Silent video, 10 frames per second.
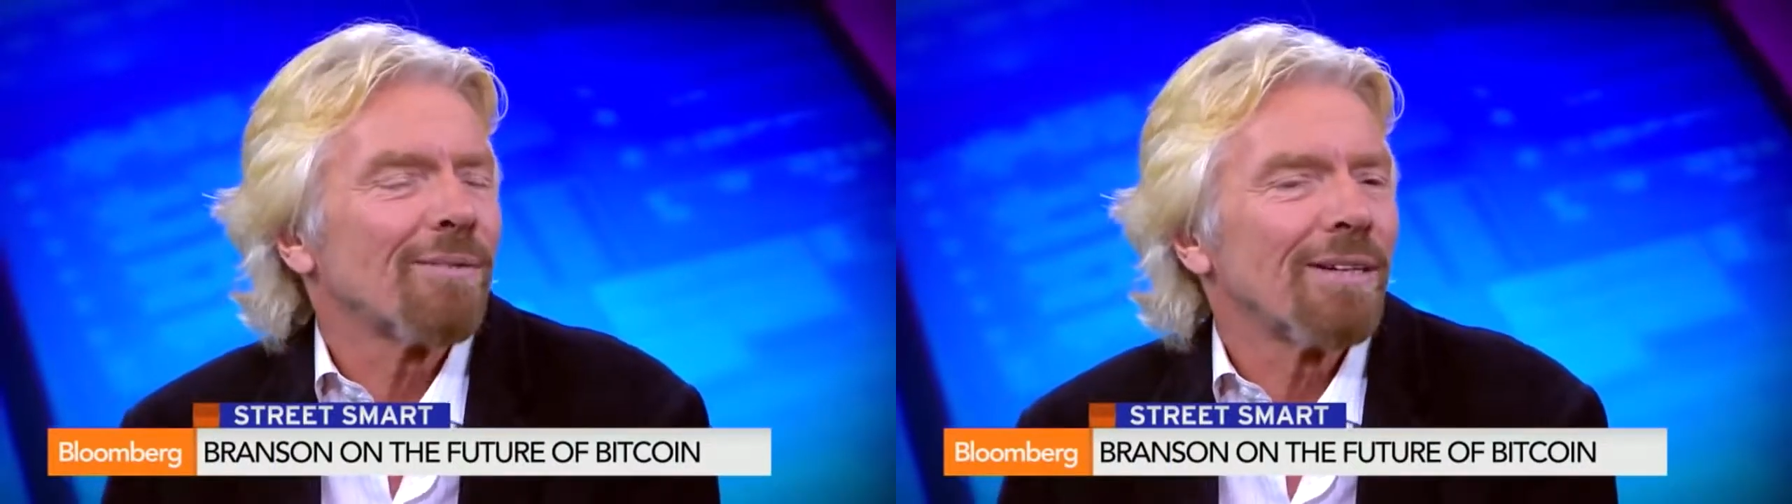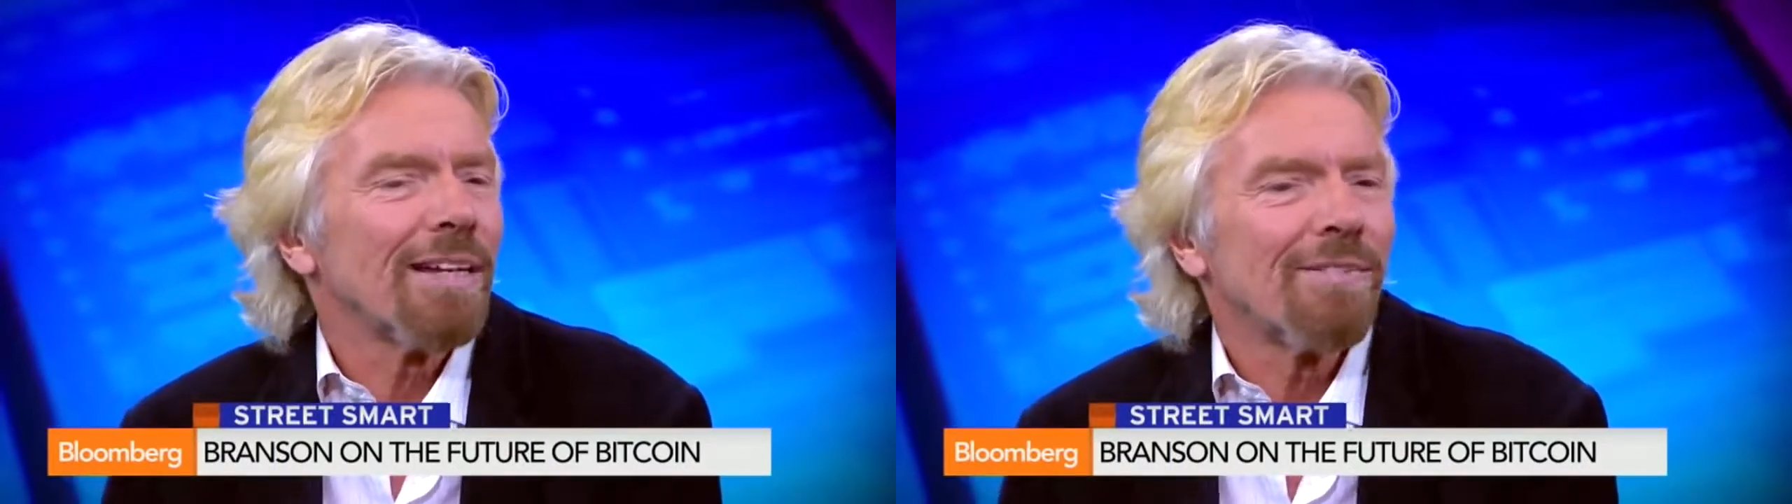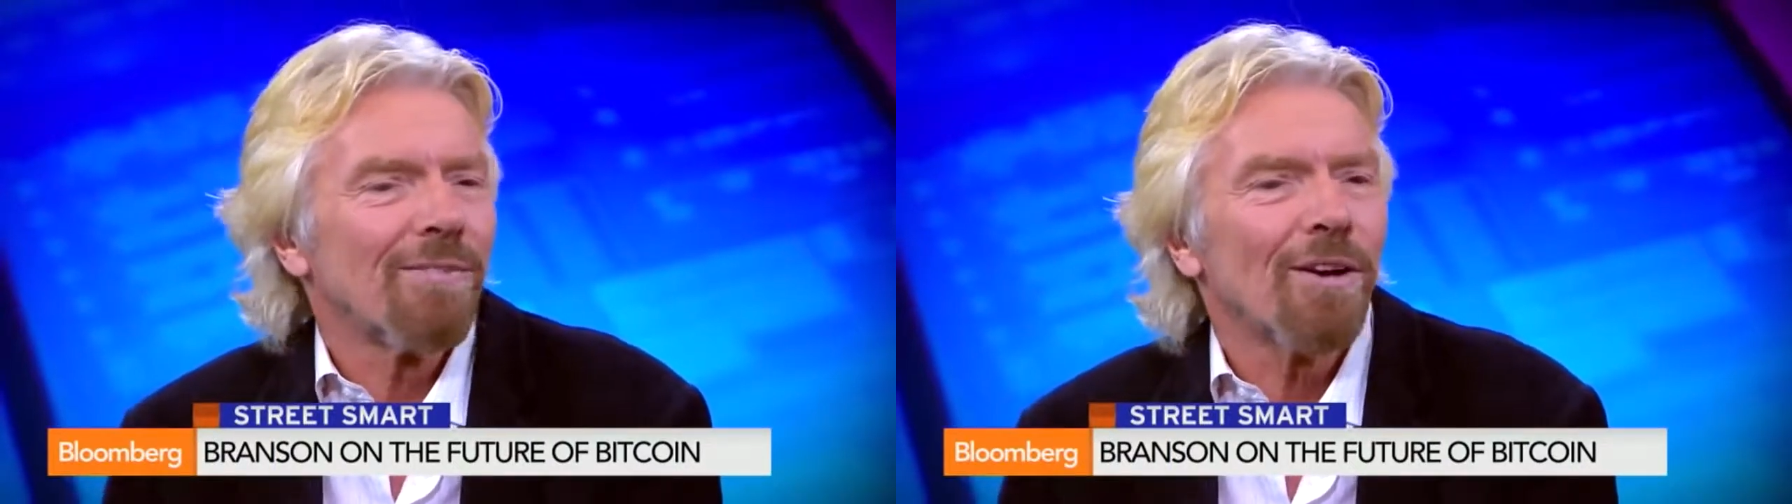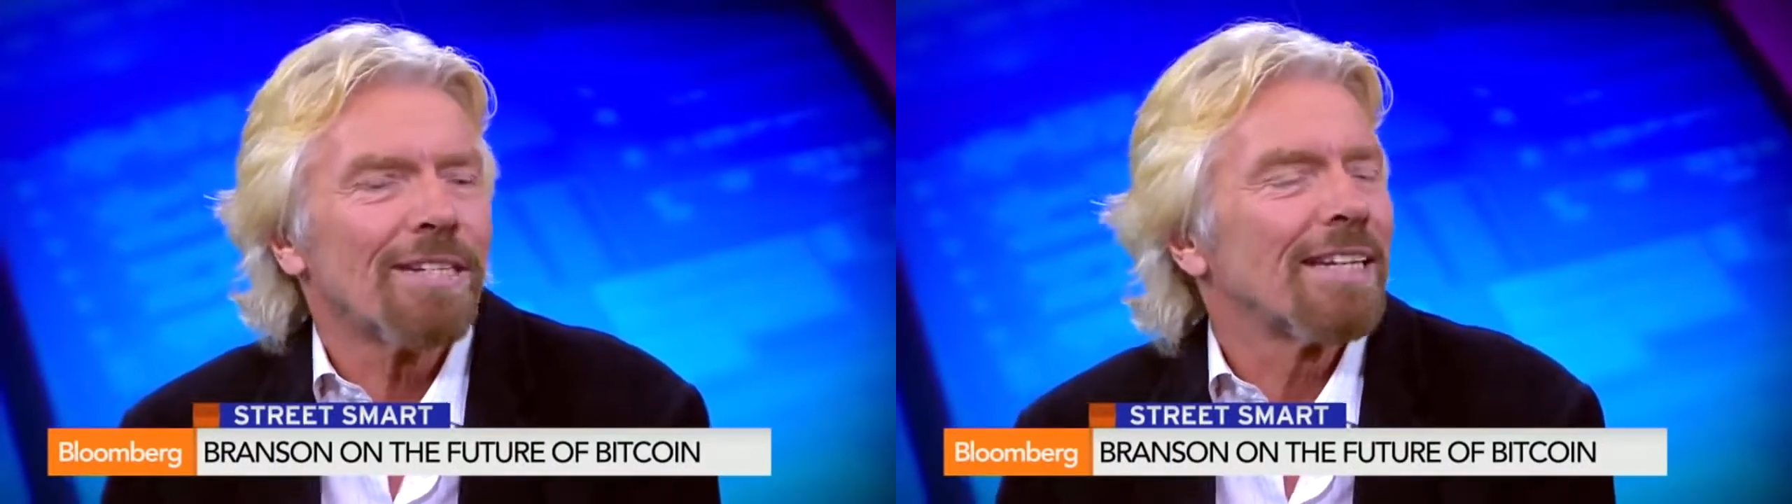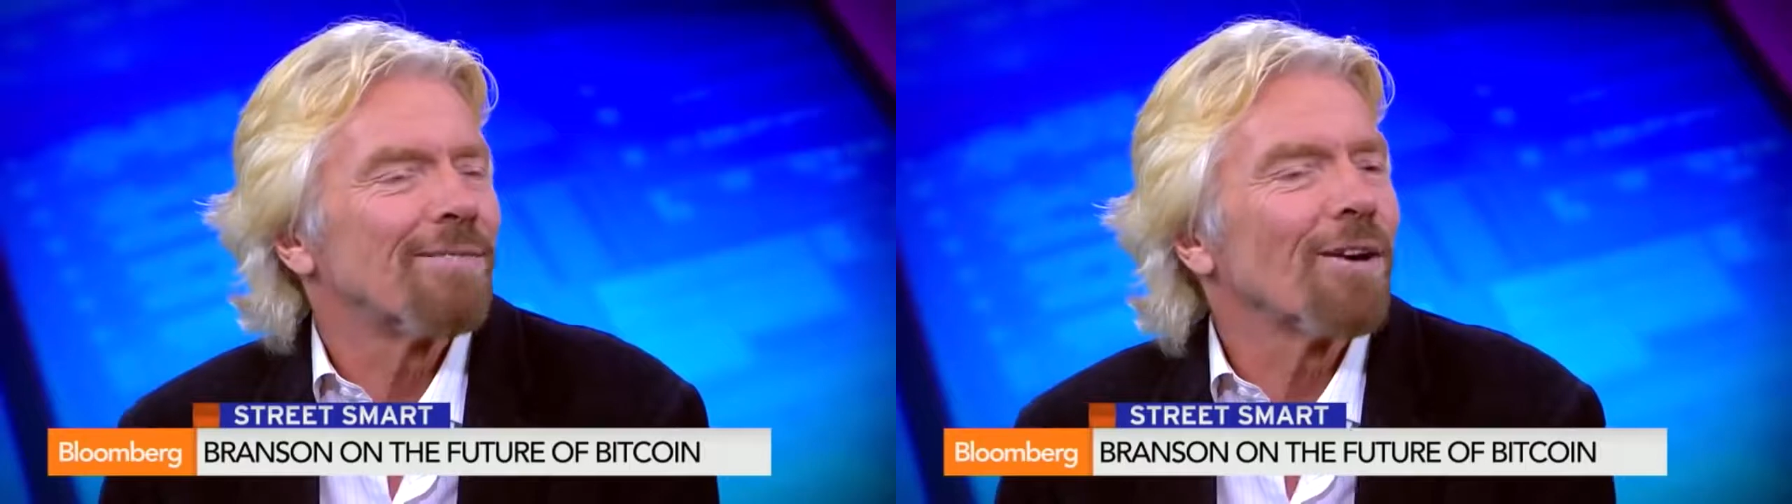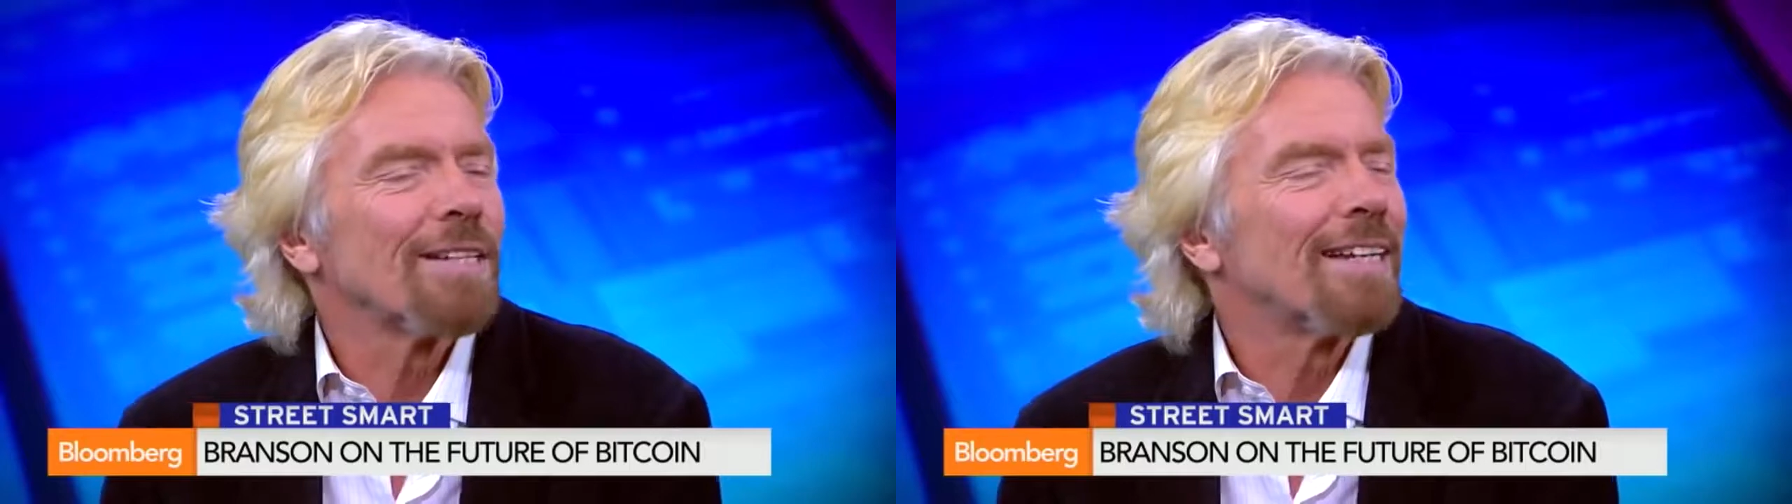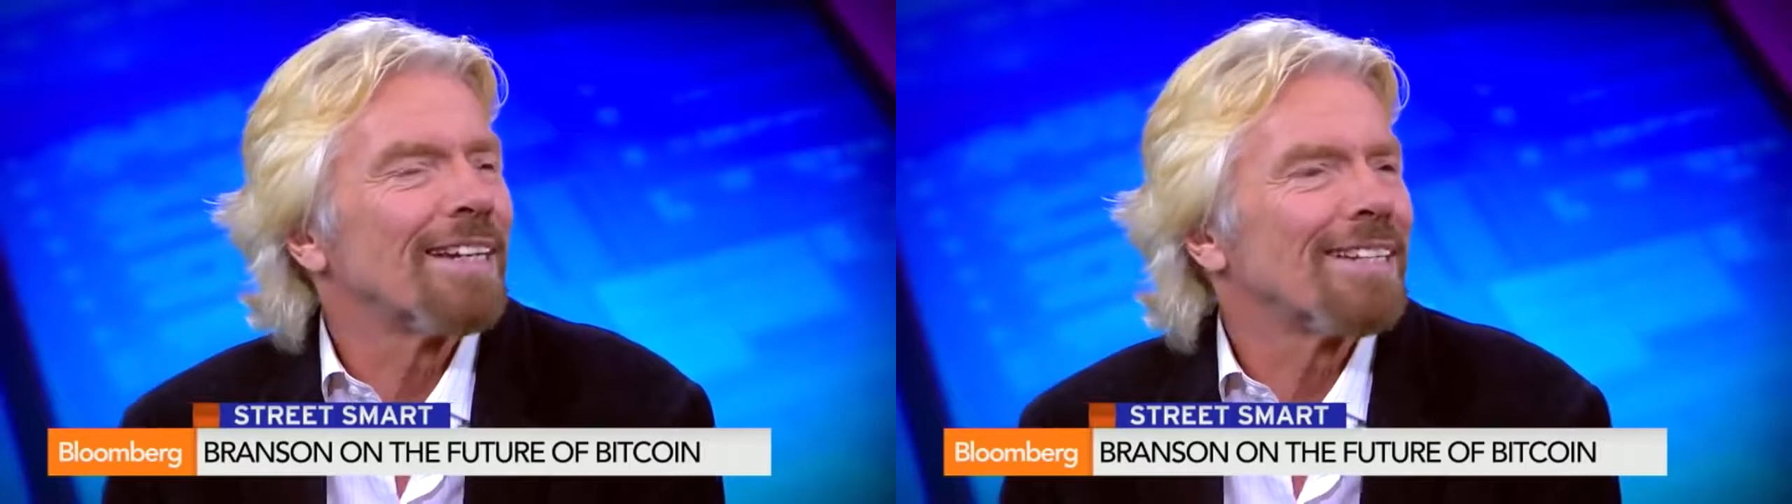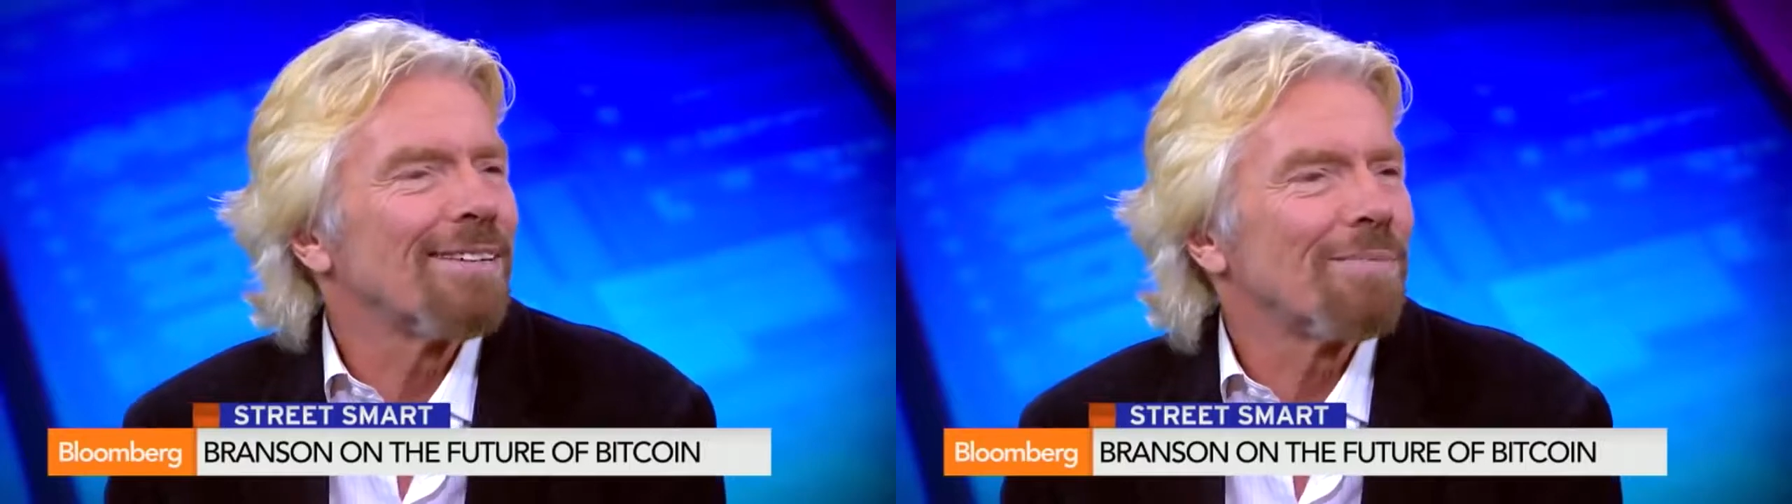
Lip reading: when in volatility,